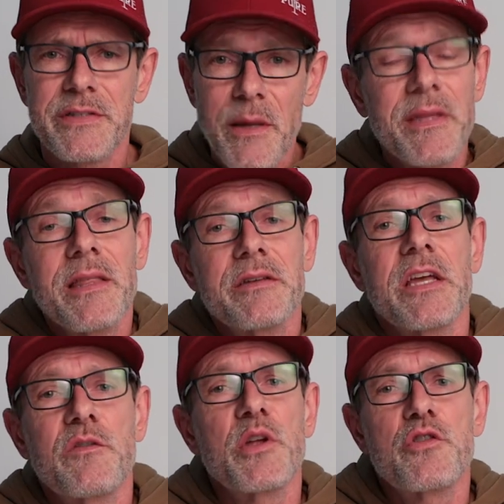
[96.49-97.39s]
something that
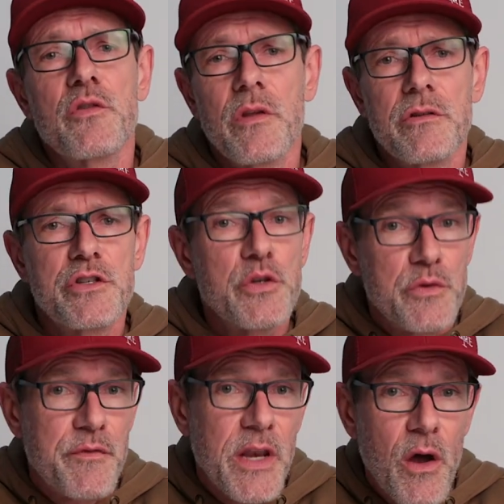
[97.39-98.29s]
takes pictures and
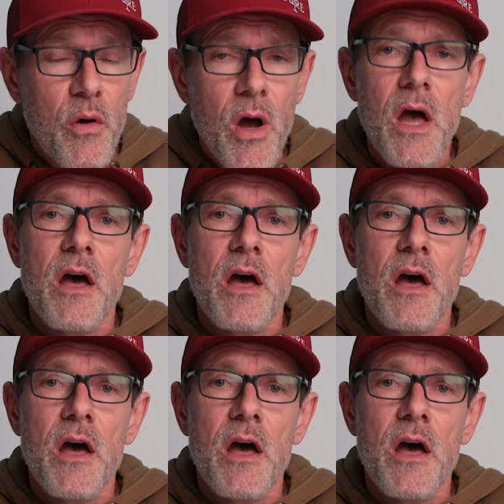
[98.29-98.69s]
shoots video,